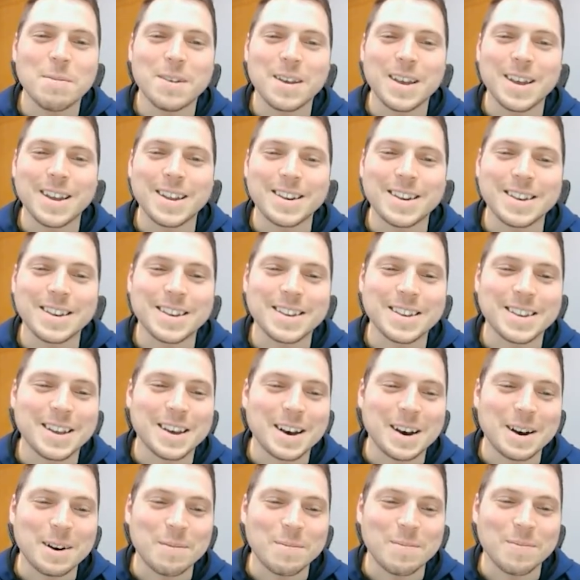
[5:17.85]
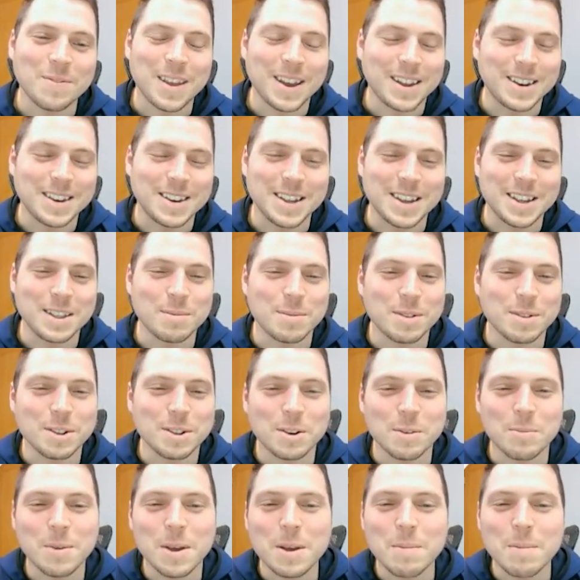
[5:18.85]
And I tease them a
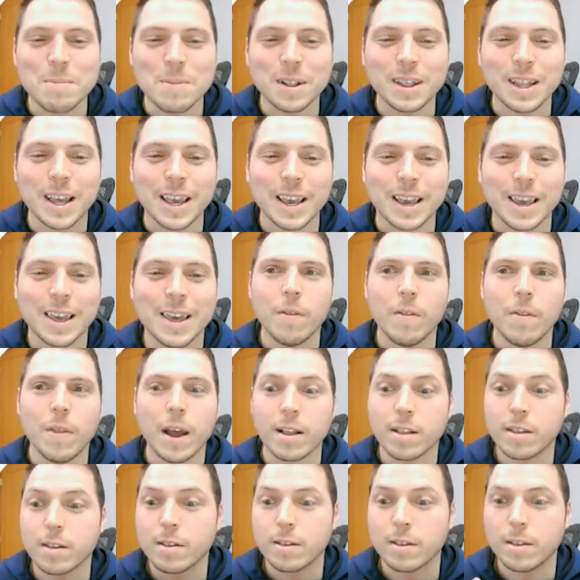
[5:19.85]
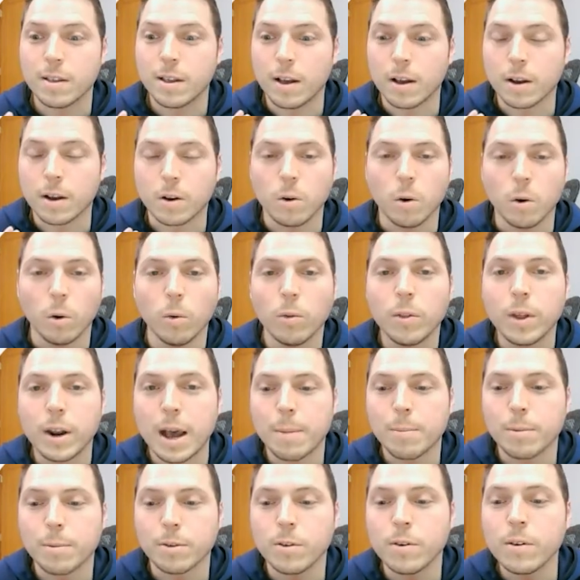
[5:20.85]
little bit, but like that's a golden
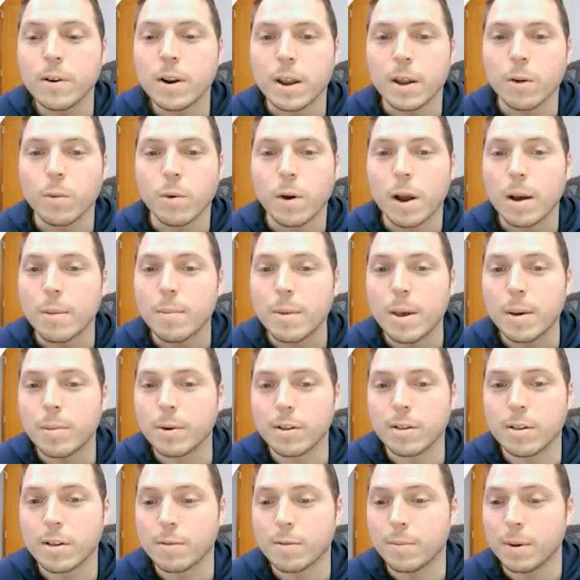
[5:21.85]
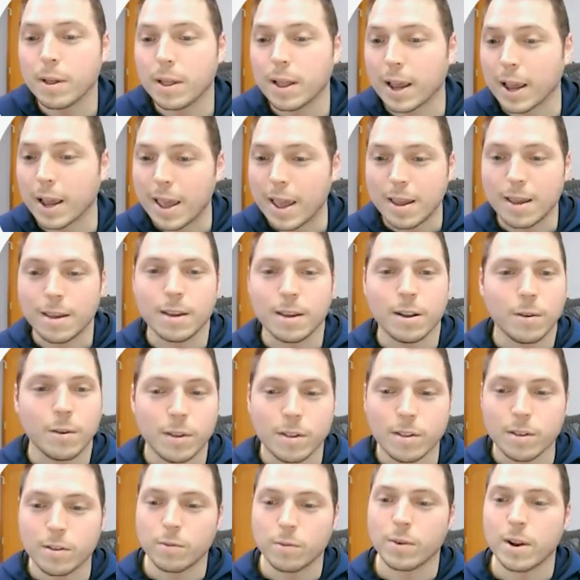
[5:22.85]
opportunity where I'm able to just be like, hey,
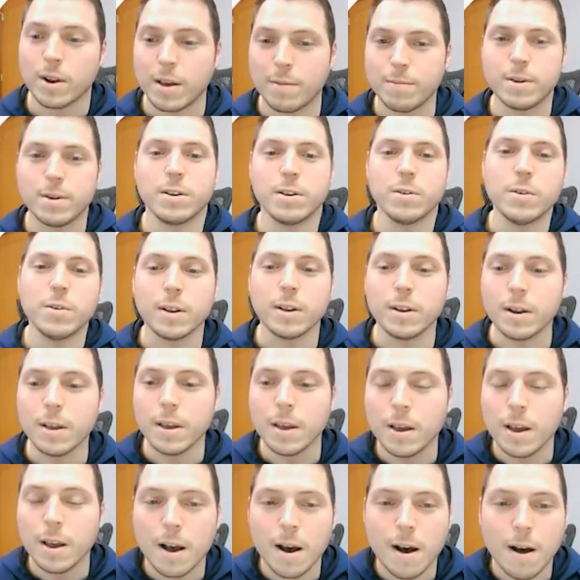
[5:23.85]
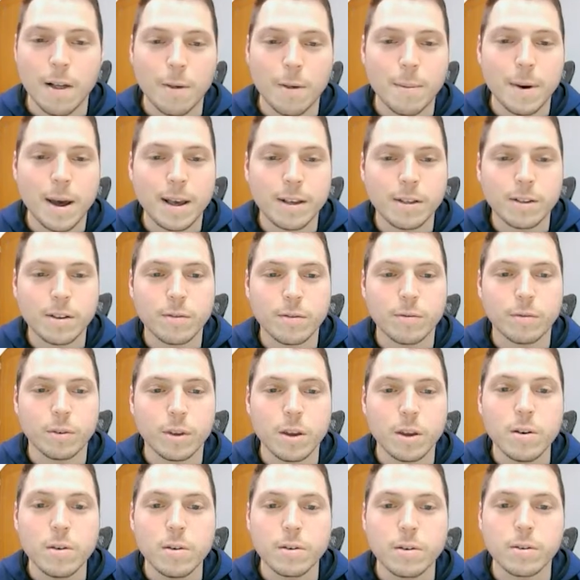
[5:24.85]
this is what I've been doing the past several
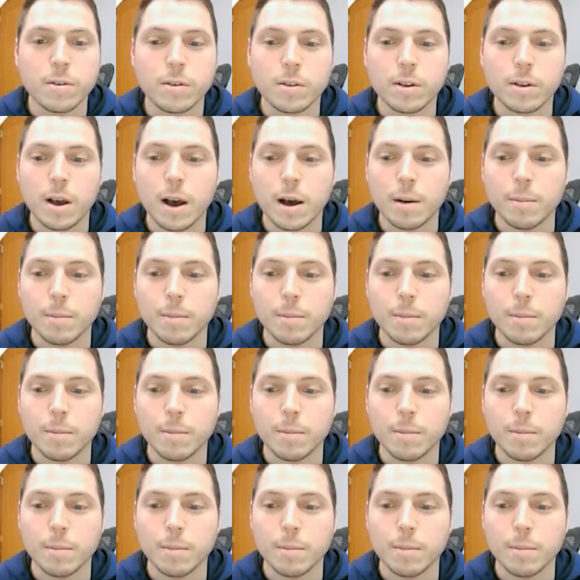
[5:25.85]
years.